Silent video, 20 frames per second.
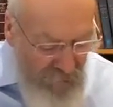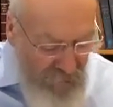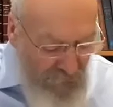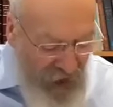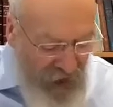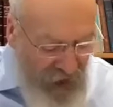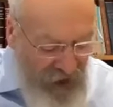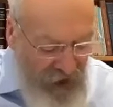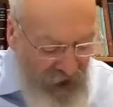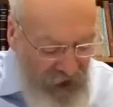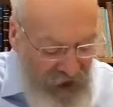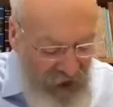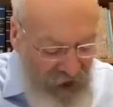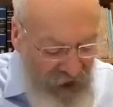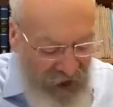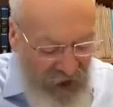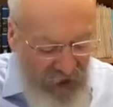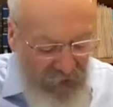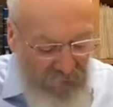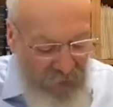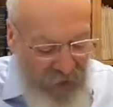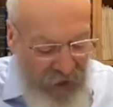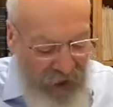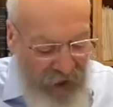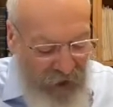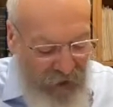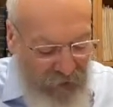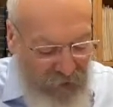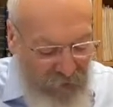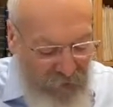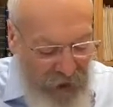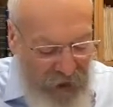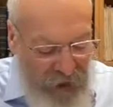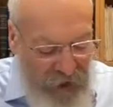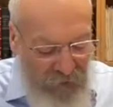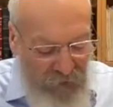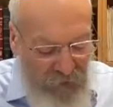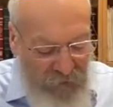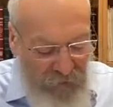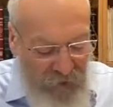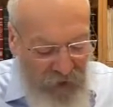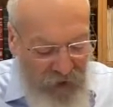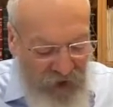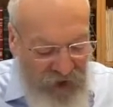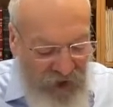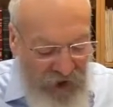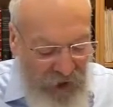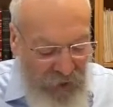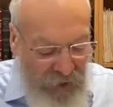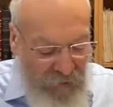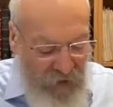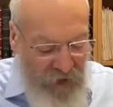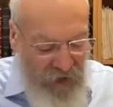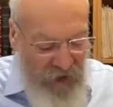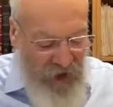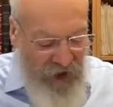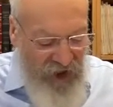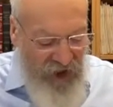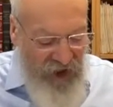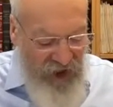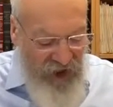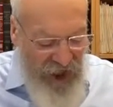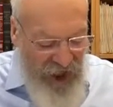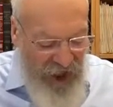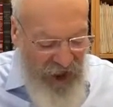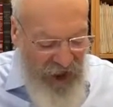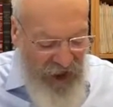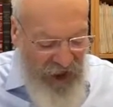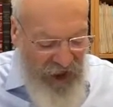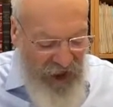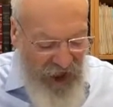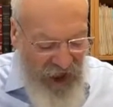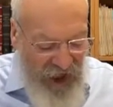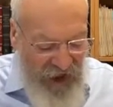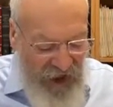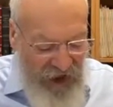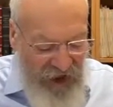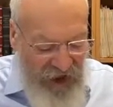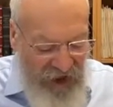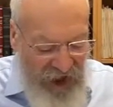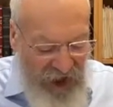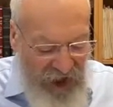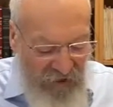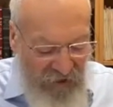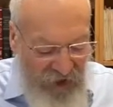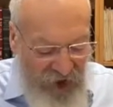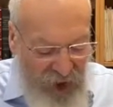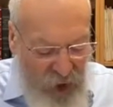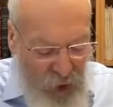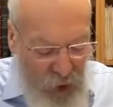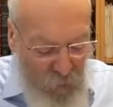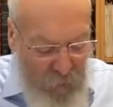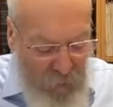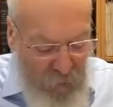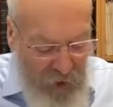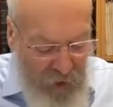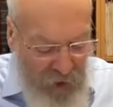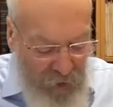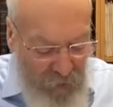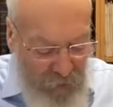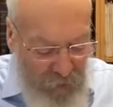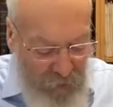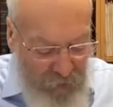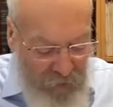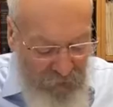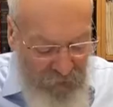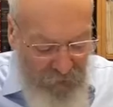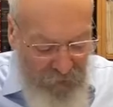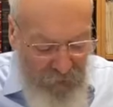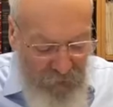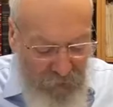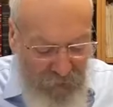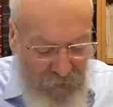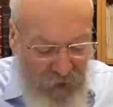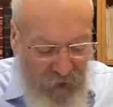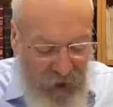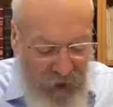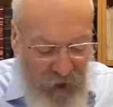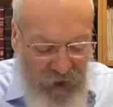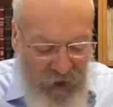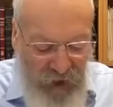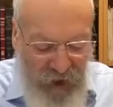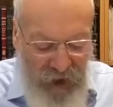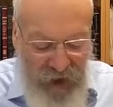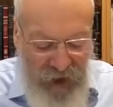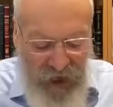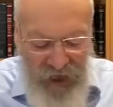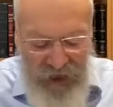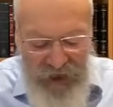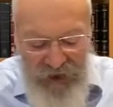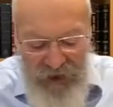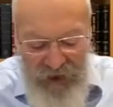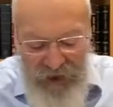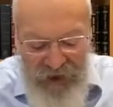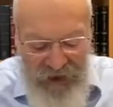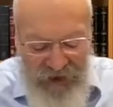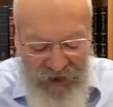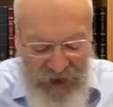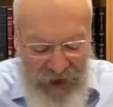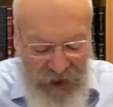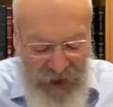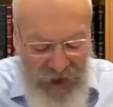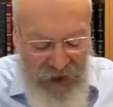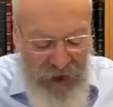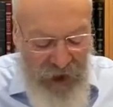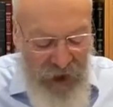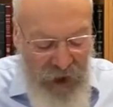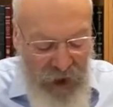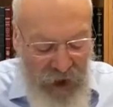bite is like the bite of a fox, their sting is like the sting of a scorpion. And then he ends it and says,